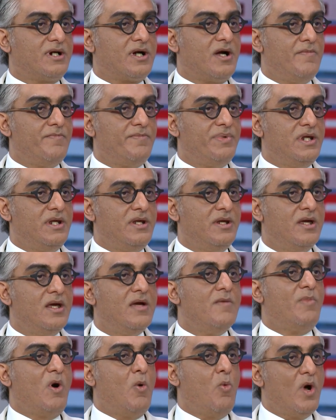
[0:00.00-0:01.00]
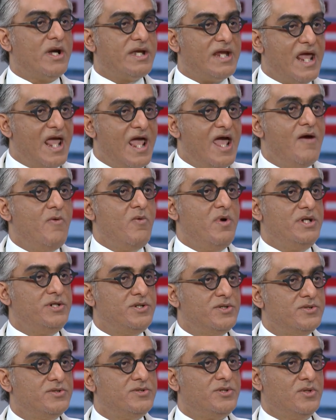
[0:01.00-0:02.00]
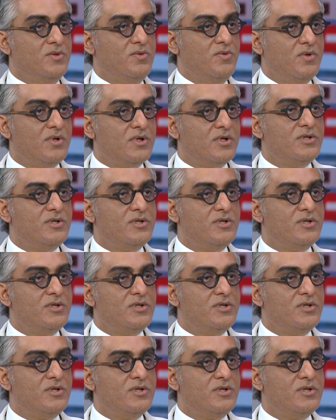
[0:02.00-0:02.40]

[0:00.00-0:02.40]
company, but whatever you do,